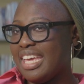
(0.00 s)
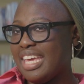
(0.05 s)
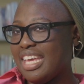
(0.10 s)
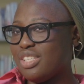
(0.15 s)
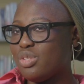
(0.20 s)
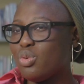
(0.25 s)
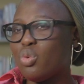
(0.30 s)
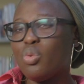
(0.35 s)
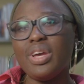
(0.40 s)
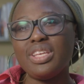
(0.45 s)

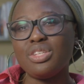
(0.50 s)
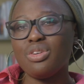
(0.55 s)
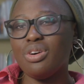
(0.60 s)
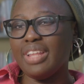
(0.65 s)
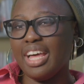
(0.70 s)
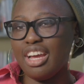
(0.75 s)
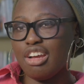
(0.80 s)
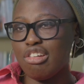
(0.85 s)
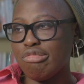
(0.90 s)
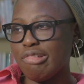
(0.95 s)
It's always got
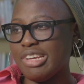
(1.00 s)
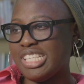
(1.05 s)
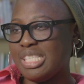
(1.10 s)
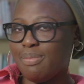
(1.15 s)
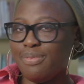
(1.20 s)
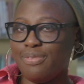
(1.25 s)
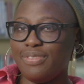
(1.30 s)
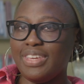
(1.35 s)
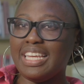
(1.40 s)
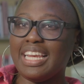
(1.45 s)
that
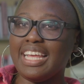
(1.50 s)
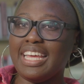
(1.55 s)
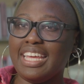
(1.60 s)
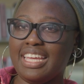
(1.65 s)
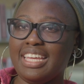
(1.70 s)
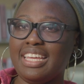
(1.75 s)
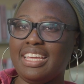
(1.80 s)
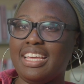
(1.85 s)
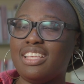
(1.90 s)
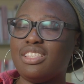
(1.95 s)
crisp
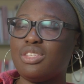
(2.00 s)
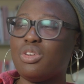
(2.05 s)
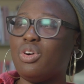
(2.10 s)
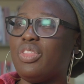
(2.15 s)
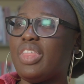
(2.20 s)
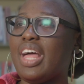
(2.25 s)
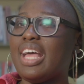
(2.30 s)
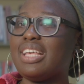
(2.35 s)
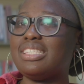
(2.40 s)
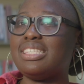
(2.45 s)
feeling. It's
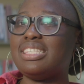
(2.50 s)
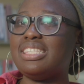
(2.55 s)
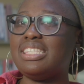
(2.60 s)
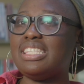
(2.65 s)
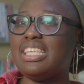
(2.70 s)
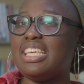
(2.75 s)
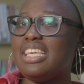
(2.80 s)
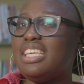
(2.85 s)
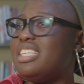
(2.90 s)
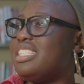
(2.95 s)
got that
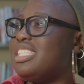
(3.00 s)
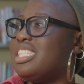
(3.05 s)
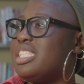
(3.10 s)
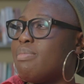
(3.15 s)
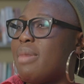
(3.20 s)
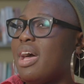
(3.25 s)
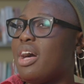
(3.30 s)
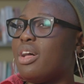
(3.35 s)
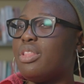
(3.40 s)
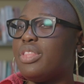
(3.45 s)
sea
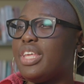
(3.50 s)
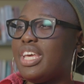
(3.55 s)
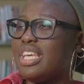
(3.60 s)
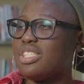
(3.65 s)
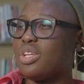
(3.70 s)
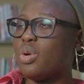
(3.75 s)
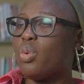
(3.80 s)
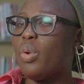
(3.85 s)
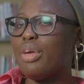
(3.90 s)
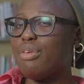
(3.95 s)
smell that
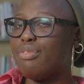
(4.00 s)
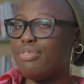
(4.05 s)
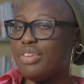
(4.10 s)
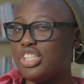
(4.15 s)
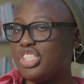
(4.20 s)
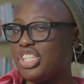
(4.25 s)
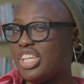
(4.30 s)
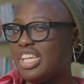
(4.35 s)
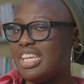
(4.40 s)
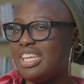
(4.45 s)
isn't quite
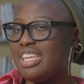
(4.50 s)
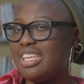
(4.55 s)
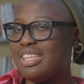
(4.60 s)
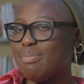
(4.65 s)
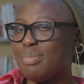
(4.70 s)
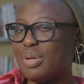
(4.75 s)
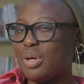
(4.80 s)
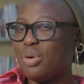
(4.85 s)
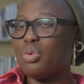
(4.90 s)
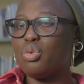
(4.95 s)
fishy,
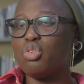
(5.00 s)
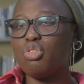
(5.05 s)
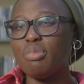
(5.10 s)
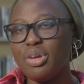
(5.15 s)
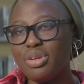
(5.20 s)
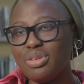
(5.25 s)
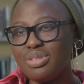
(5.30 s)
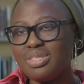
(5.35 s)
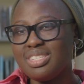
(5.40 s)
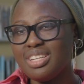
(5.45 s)
but
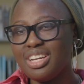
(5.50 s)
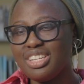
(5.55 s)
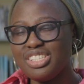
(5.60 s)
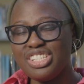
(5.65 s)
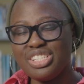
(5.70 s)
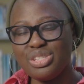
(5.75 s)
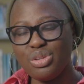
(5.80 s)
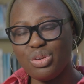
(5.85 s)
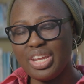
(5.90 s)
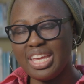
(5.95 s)
almost
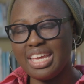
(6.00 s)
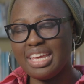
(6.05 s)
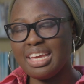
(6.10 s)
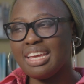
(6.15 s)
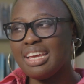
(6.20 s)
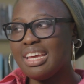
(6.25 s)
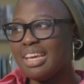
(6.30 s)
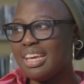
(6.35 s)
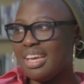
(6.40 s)
touches on it.